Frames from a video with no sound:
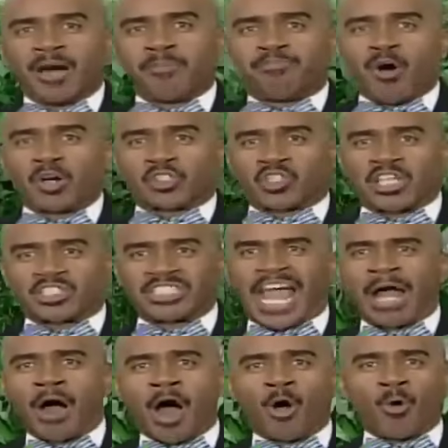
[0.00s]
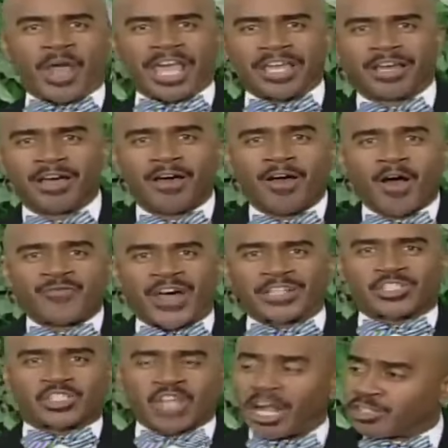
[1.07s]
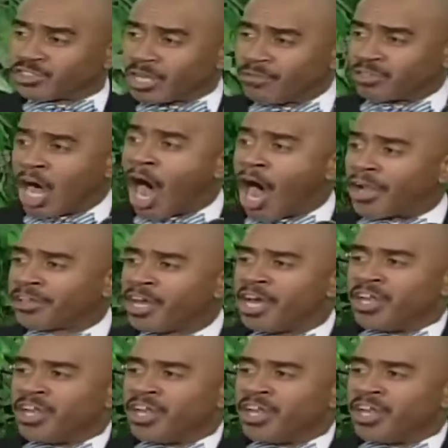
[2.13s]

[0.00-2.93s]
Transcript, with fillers: But the book says, now are we the sons of God.